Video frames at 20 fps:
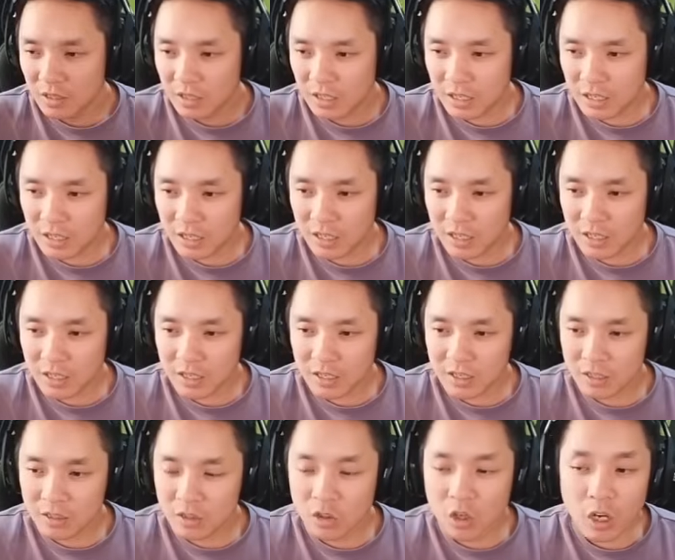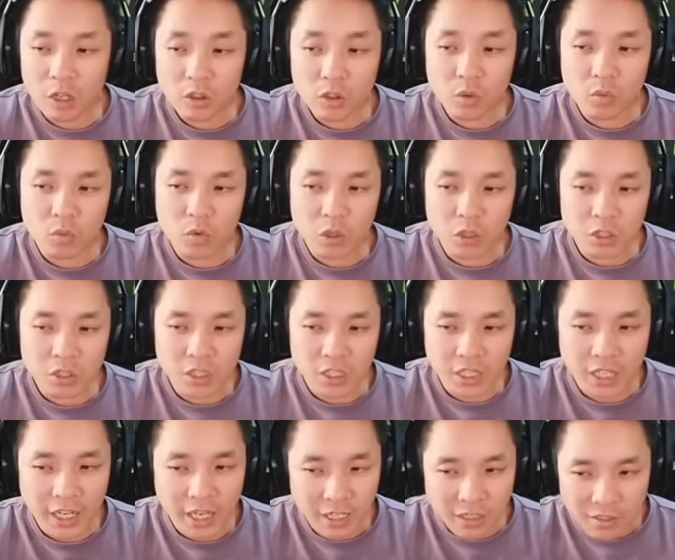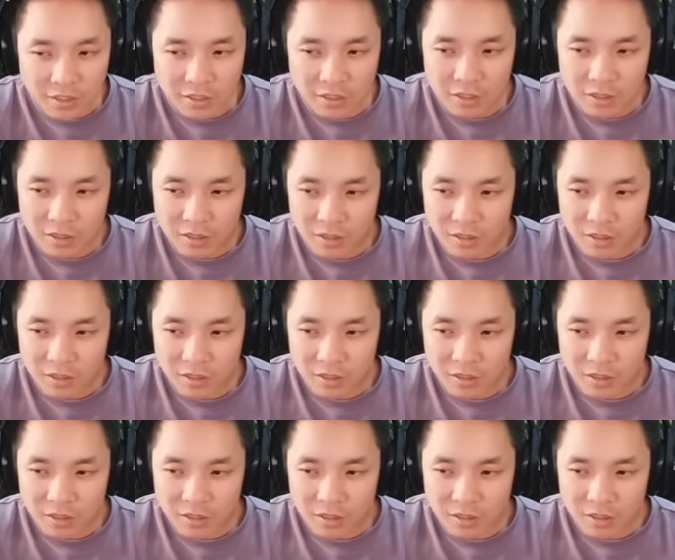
Not the worst yet,